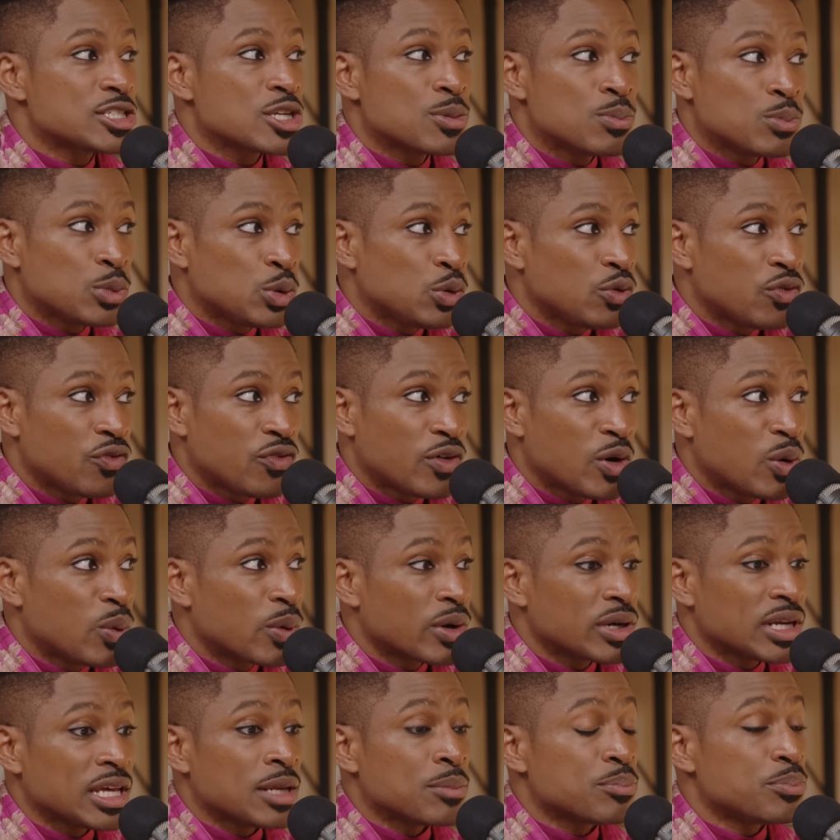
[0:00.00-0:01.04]
to move
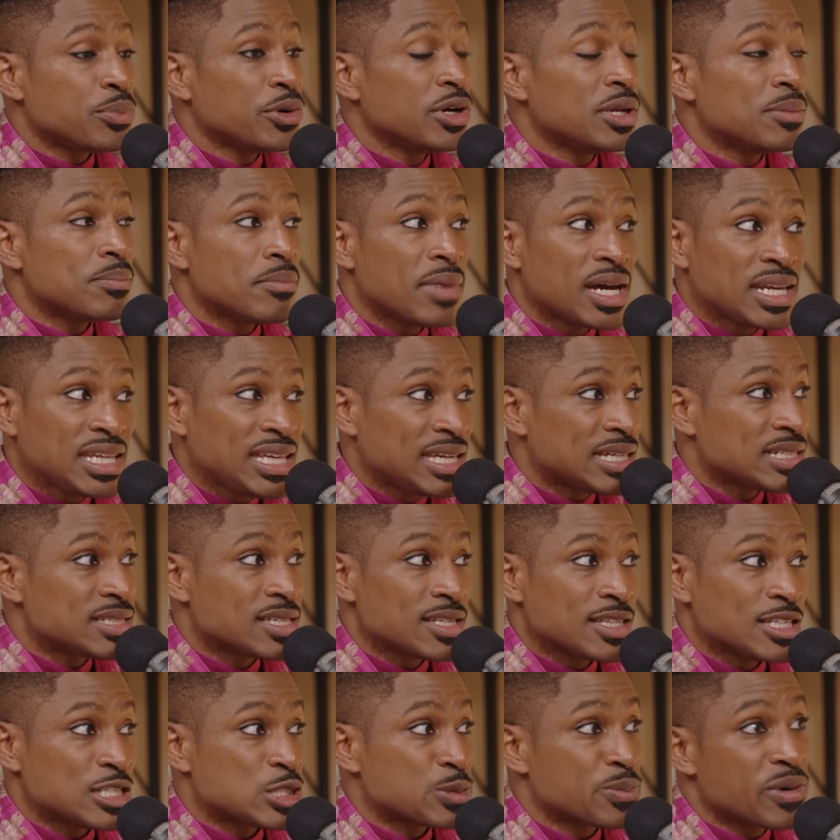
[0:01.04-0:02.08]
forward and put money
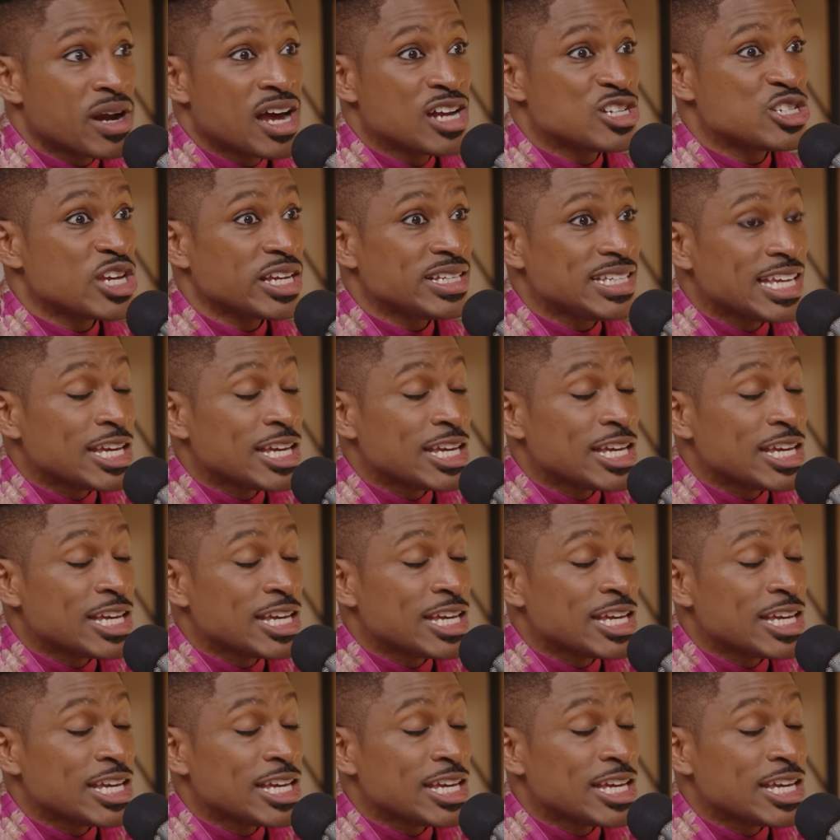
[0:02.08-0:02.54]
into this project,